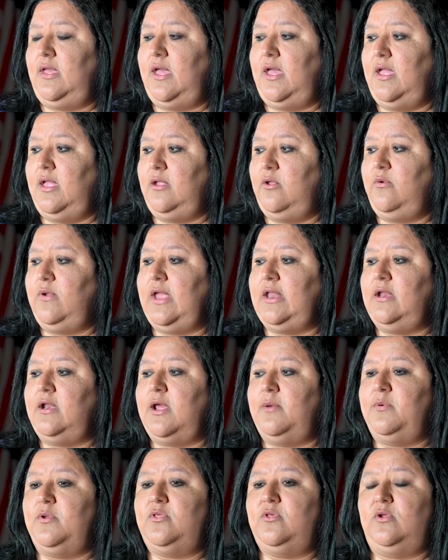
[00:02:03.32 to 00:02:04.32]
and create an
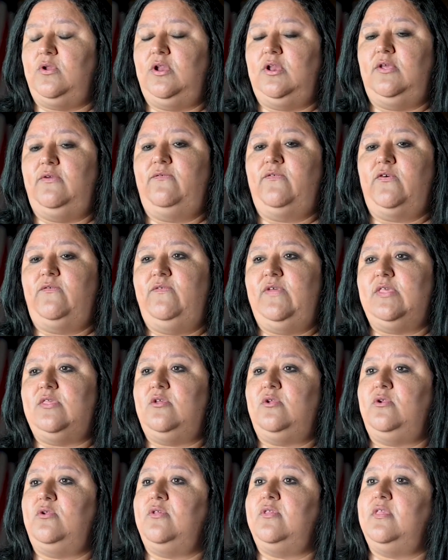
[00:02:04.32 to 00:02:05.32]
opportunity for
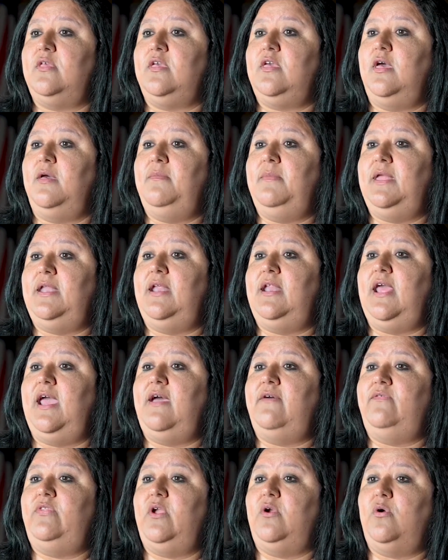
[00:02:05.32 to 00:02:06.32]
visitors to come in and
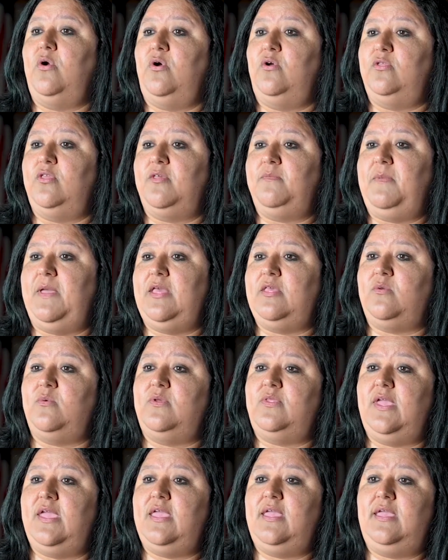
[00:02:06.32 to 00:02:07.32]
have their own space
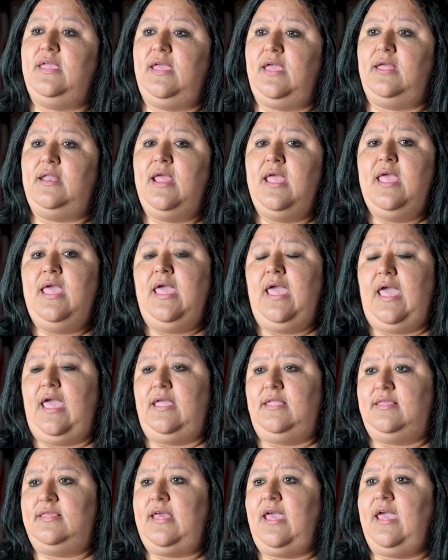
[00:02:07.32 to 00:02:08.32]
where they can get
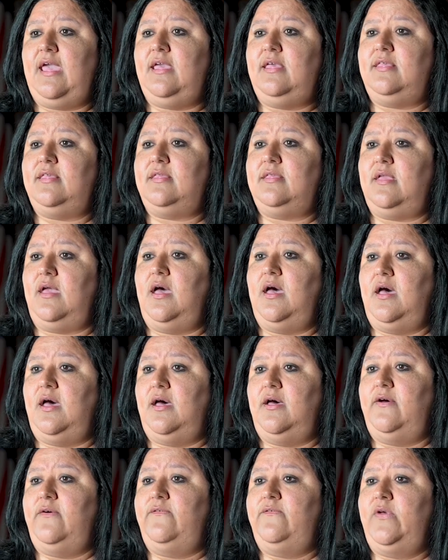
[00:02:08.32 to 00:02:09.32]
a taste
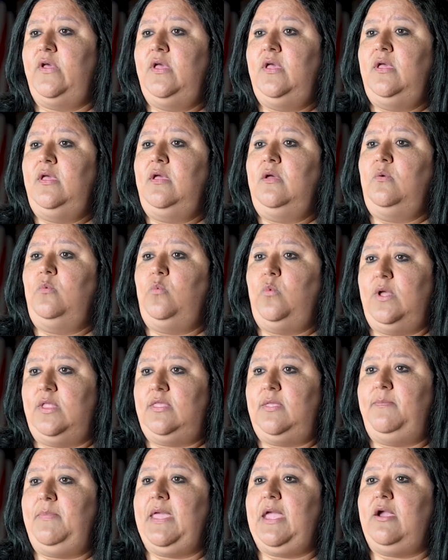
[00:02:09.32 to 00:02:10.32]
of what
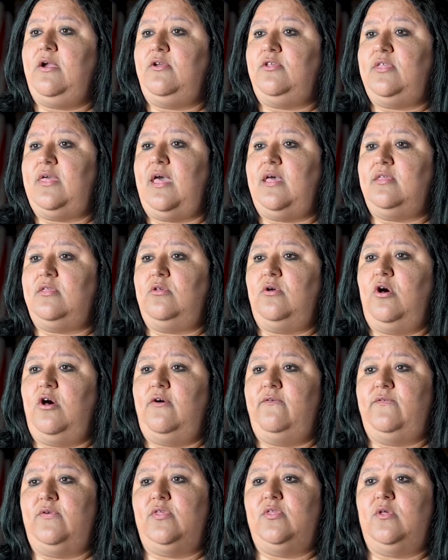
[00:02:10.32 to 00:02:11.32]
the parish has to
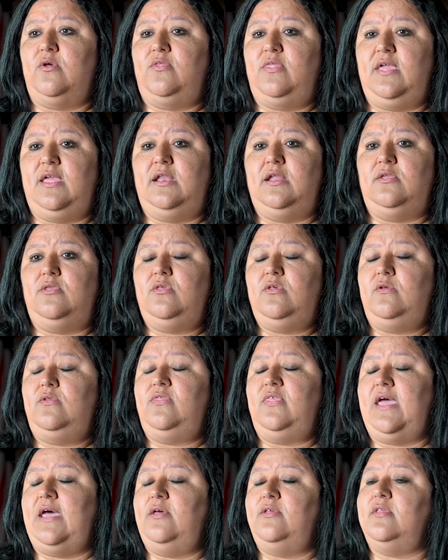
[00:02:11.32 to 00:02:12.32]
offer. So then in
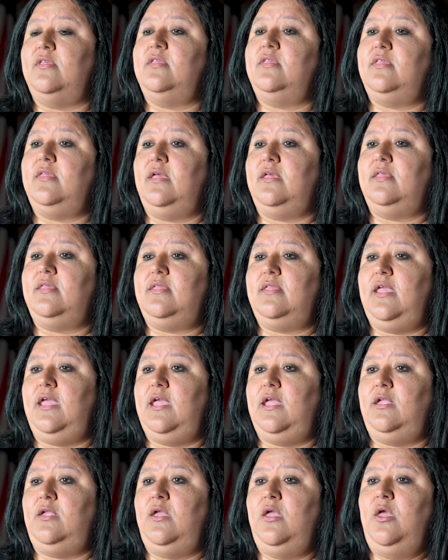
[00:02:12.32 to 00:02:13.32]

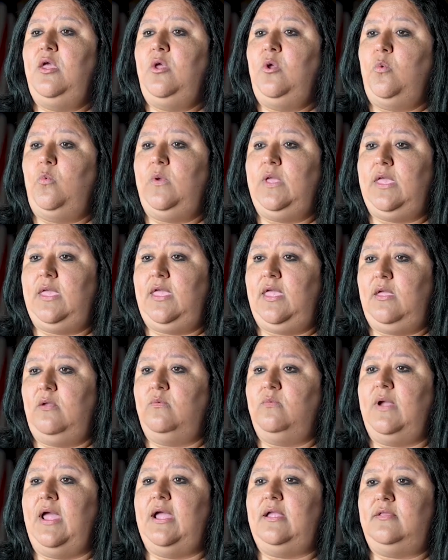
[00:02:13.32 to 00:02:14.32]
2016, we
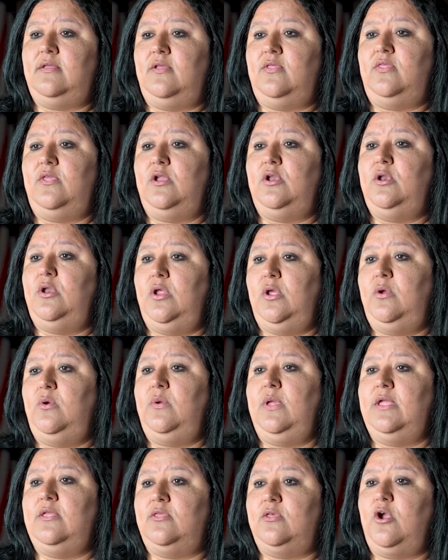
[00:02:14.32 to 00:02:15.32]
erected the new
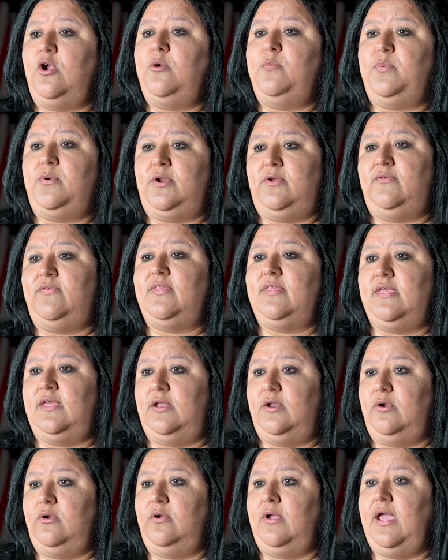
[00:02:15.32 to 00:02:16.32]
Interpreter
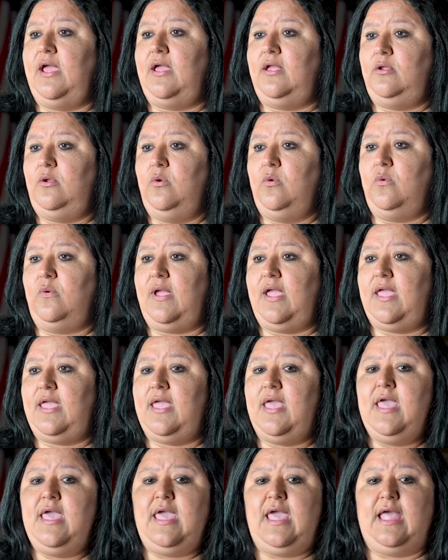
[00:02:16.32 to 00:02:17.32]
Center at
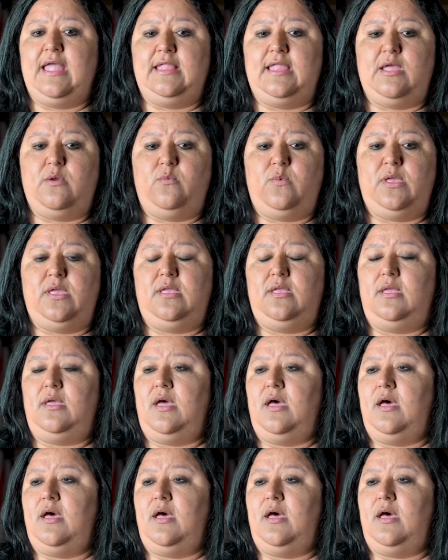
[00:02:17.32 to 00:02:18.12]
Gray, and then we